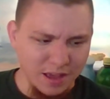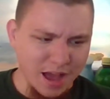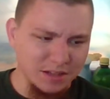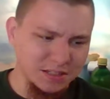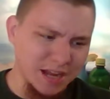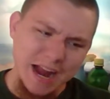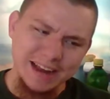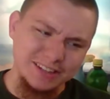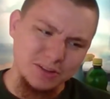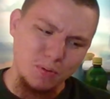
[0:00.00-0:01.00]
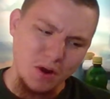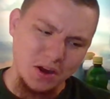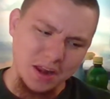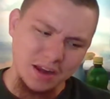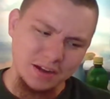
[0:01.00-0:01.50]
it's kind of
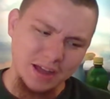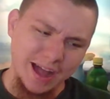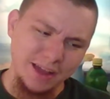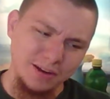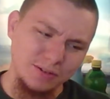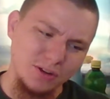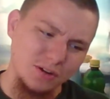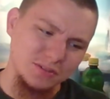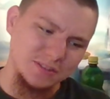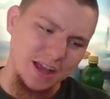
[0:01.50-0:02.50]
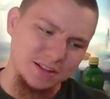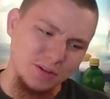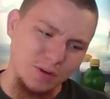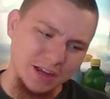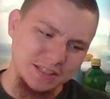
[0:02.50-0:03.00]
disappointing. I don't know exactly
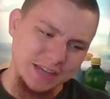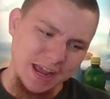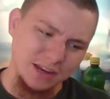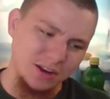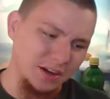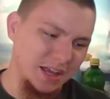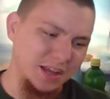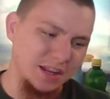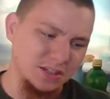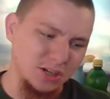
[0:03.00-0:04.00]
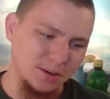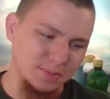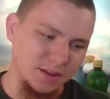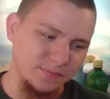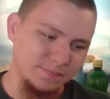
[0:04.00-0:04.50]
where I stand on it in
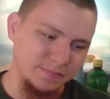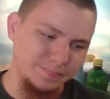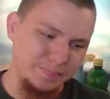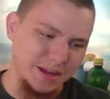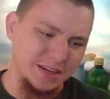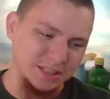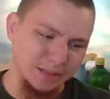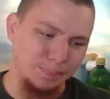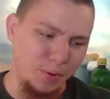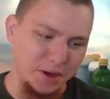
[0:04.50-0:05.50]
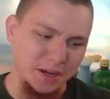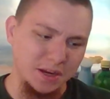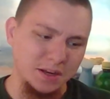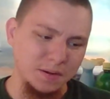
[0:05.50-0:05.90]
terms of being disappointed.